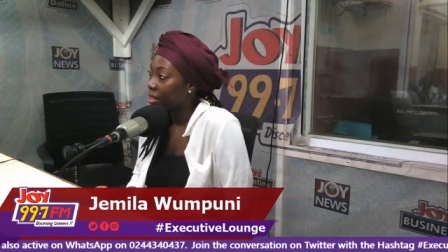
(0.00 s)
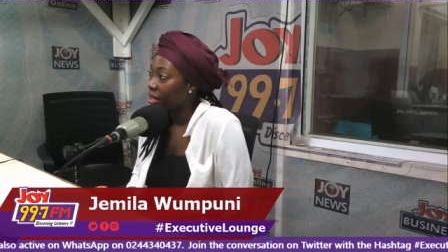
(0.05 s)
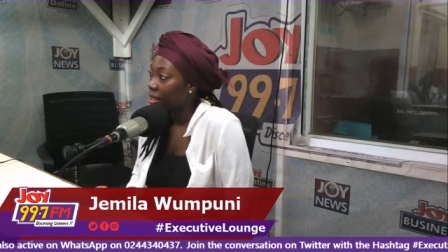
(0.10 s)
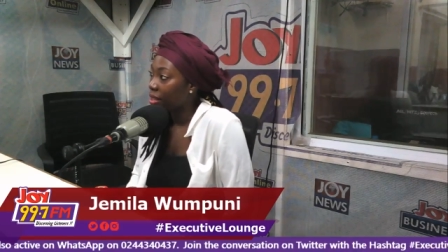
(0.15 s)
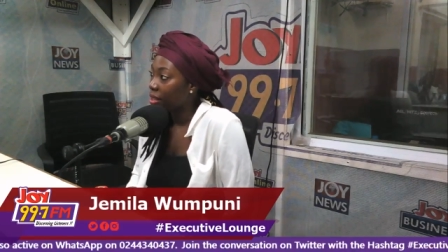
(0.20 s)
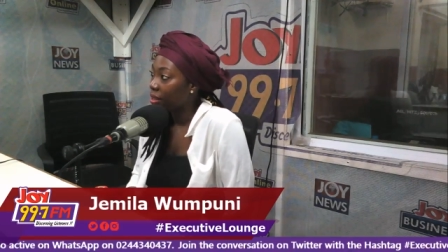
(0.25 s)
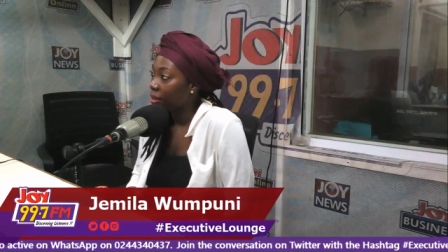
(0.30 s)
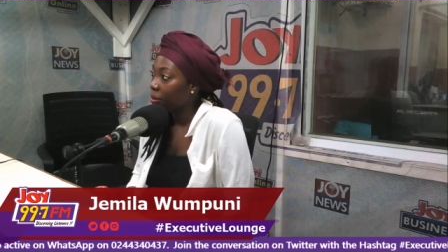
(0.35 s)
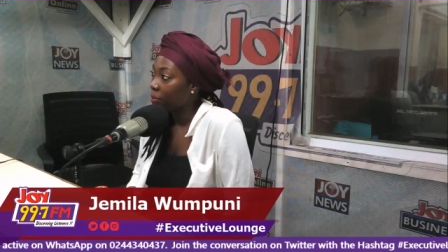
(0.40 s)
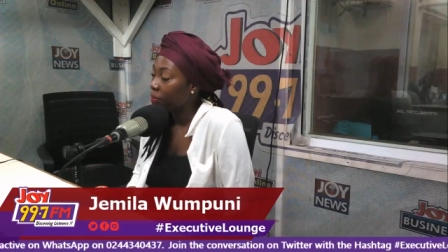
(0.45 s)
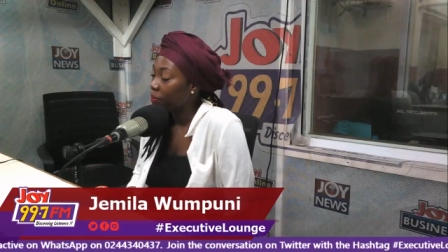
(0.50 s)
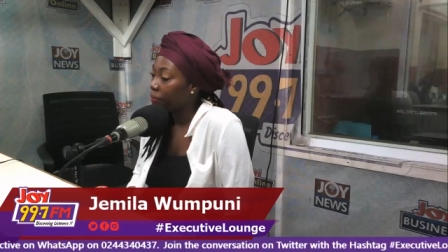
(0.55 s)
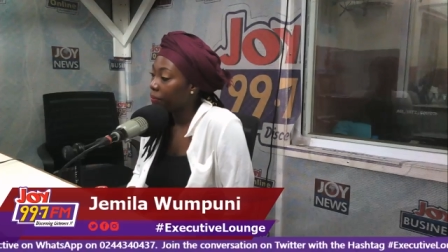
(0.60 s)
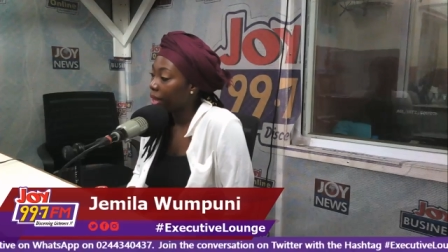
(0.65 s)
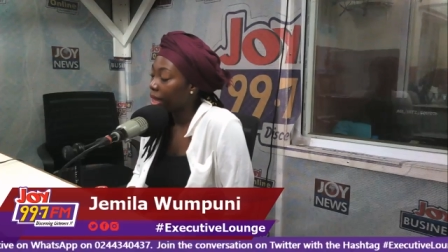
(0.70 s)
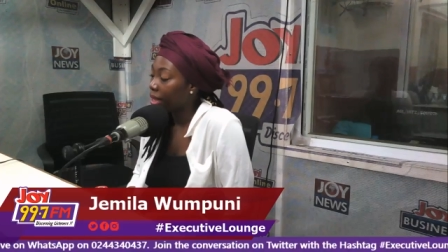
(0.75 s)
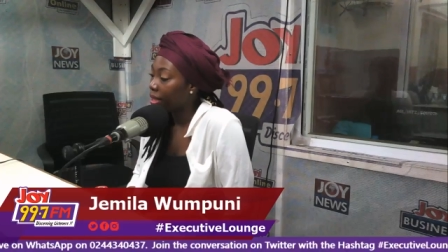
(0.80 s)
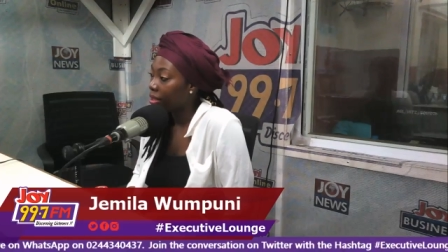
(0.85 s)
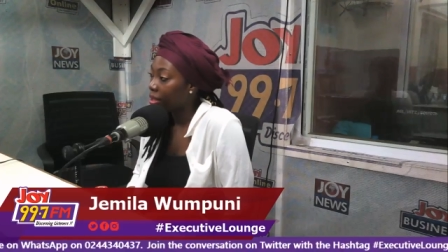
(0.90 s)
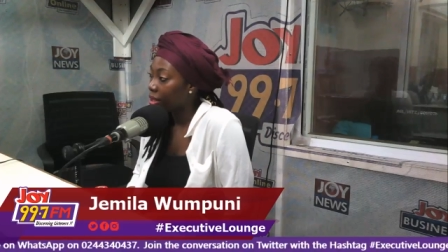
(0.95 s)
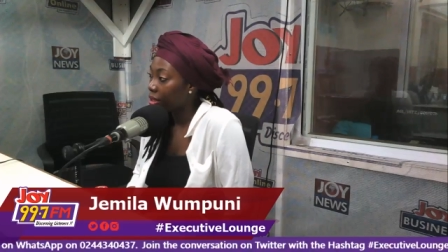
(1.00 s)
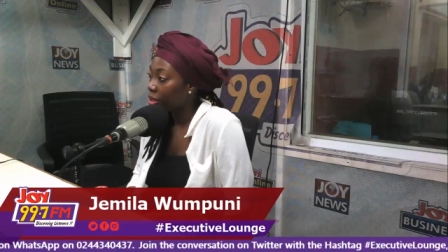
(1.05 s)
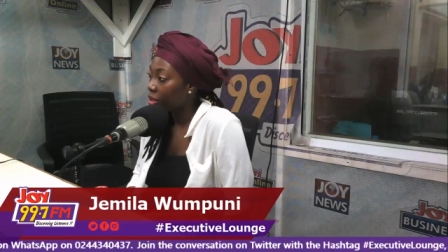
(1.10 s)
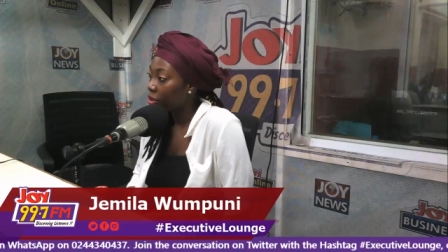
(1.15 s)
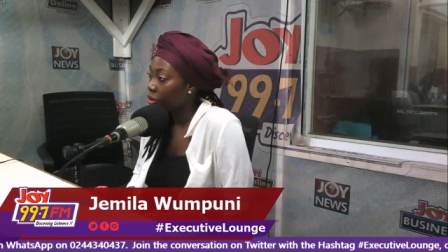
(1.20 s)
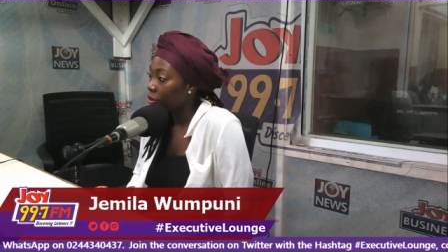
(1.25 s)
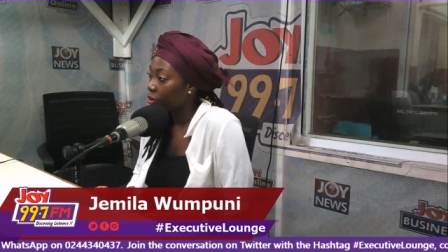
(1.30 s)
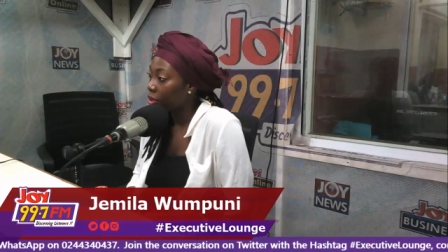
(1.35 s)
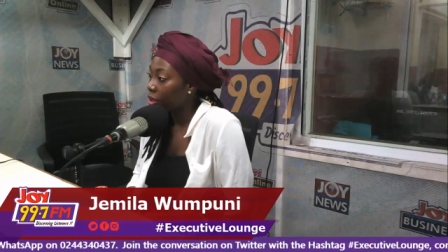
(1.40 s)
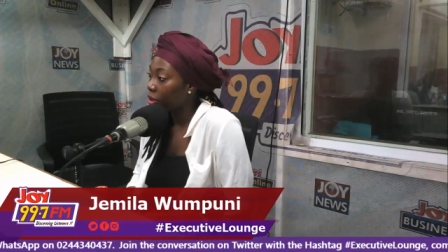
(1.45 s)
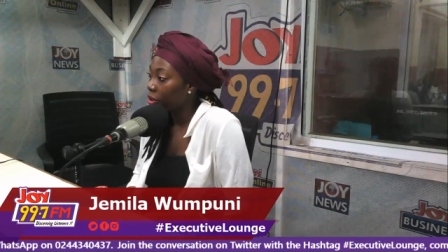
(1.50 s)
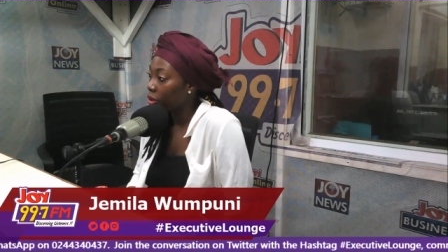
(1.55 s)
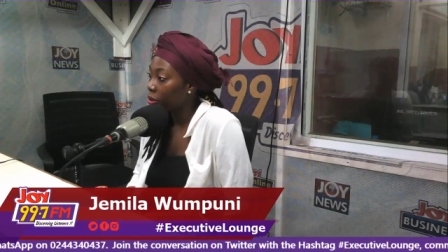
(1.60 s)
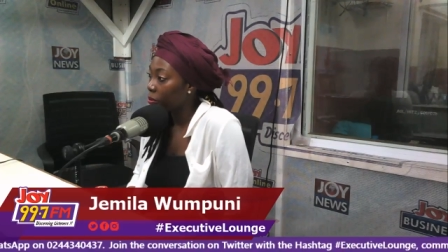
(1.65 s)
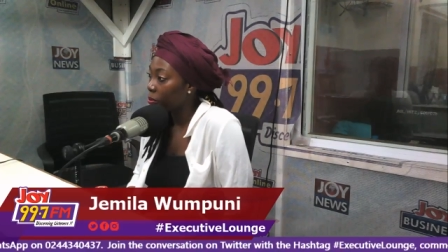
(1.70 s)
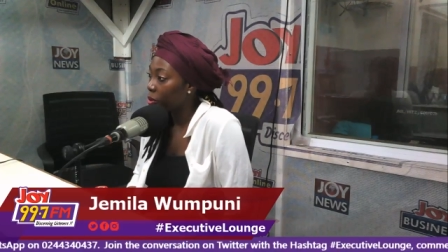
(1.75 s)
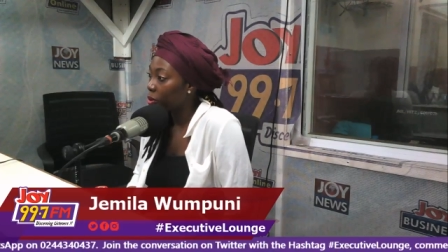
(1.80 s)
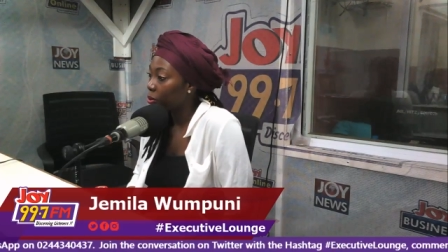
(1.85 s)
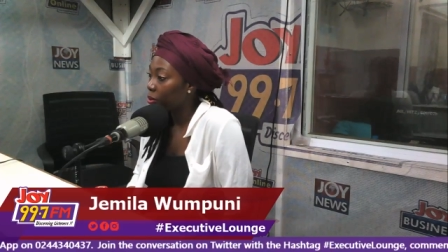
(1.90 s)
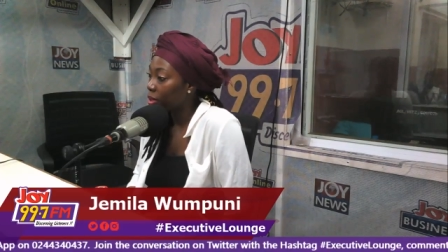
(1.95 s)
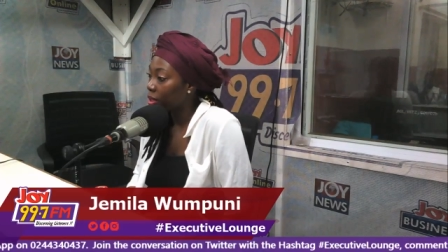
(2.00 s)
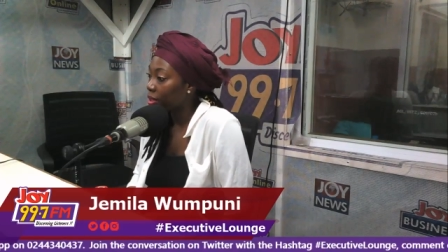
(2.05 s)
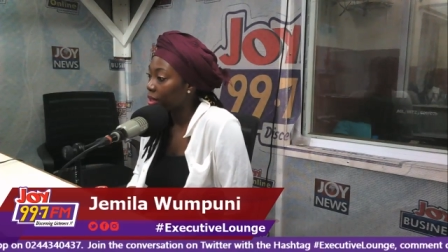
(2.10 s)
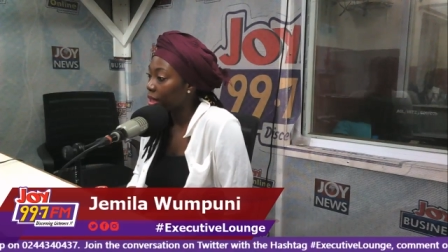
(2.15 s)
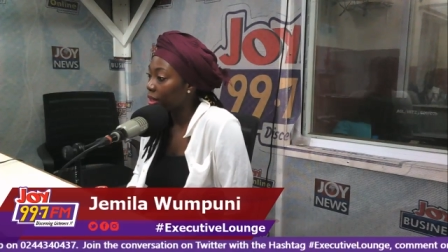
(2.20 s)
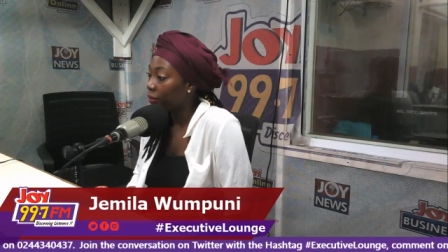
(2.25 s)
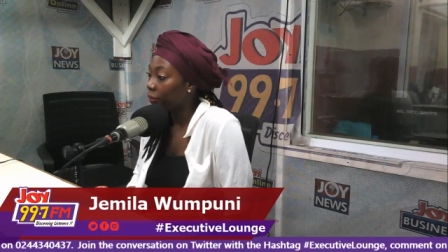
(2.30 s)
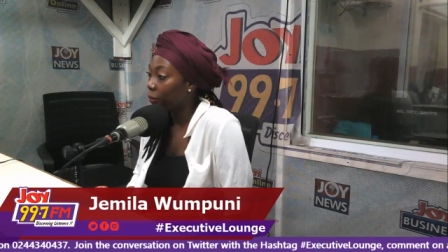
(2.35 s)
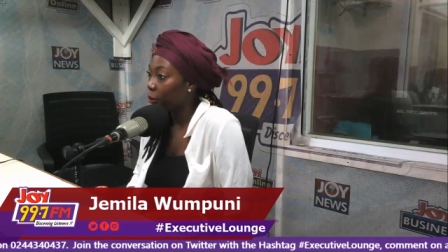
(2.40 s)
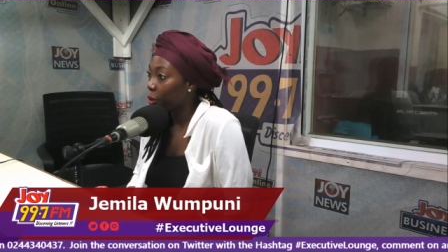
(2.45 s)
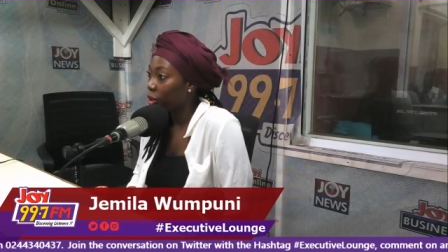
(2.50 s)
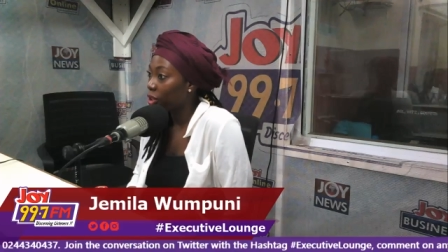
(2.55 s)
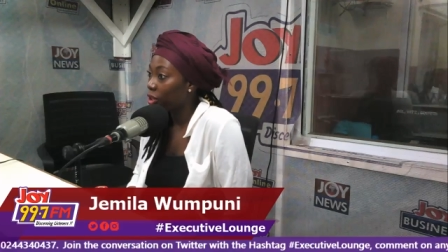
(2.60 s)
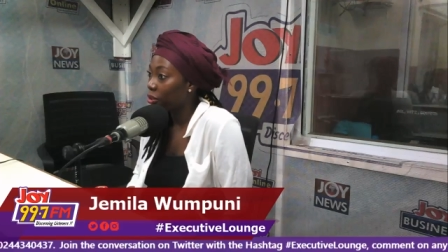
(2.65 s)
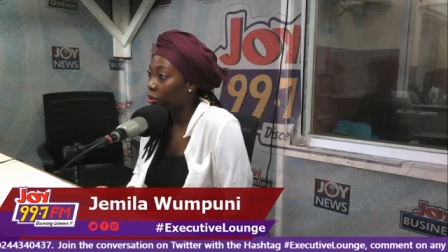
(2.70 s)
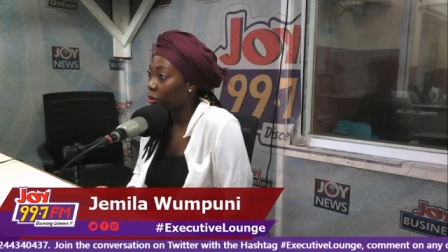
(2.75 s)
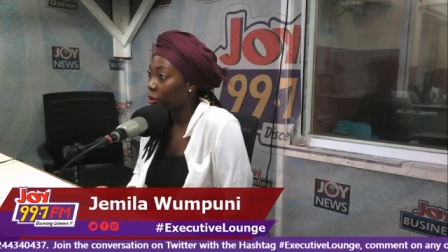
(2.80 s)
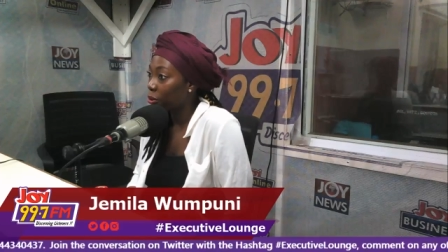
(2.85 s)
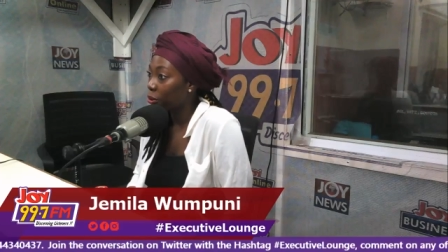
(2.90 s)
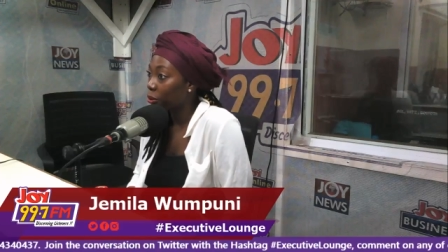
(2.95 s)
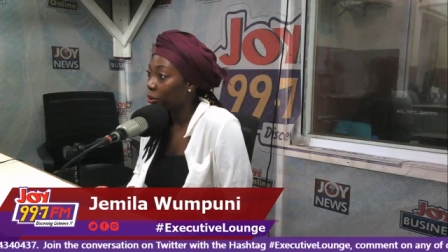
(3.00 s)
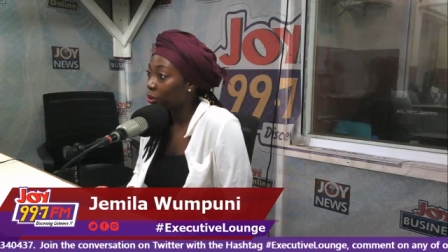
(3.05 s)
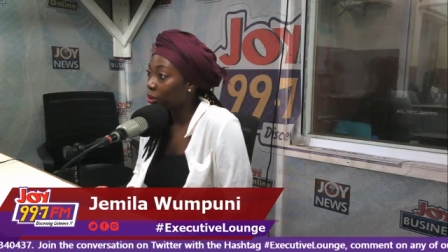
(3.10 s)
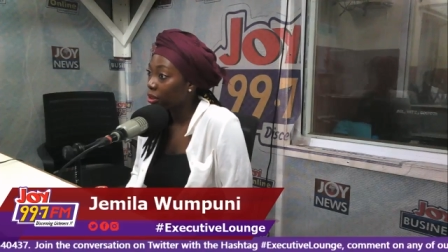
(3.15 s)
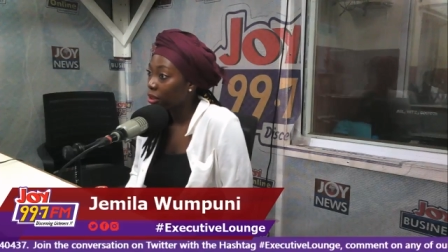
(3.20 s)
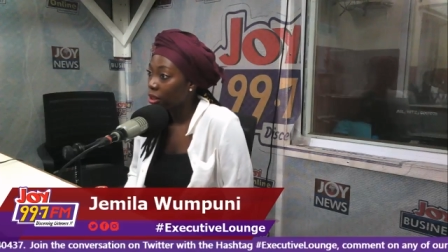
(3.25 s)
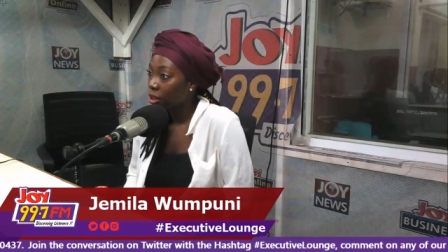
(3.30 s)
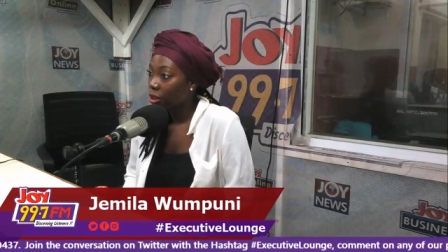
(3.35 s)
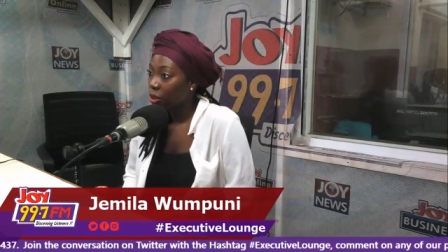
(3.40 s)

Um, I started using computers at four years old,